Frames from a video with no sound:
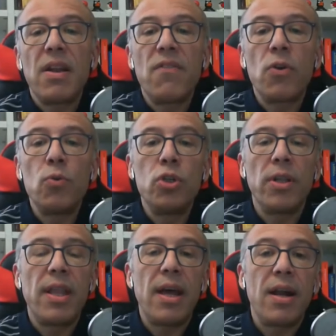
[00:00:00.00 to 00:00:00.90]
I mean,
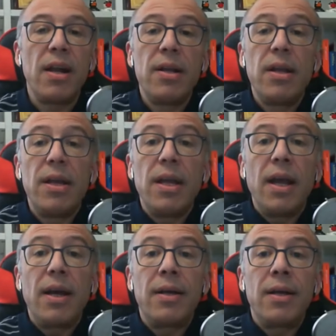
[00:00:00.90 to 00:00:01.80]
there is an
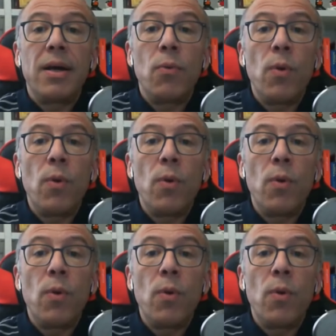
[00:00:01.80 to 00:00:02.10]
evolution there.